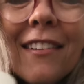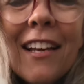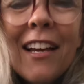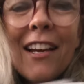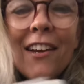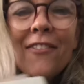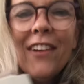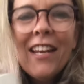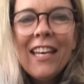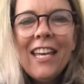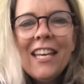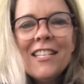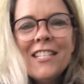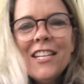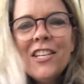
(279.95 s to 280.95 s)
I'm going to
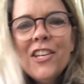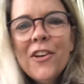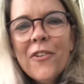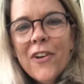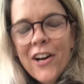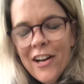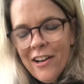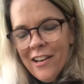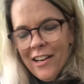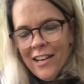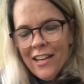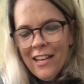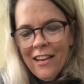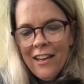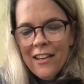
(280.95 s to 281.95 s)
continue on
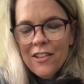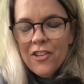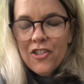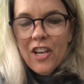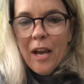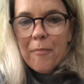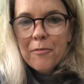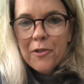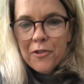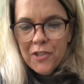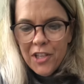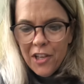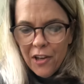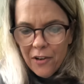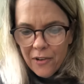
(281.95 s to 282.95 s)
to chapter
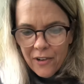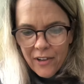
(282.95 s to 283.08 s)
2,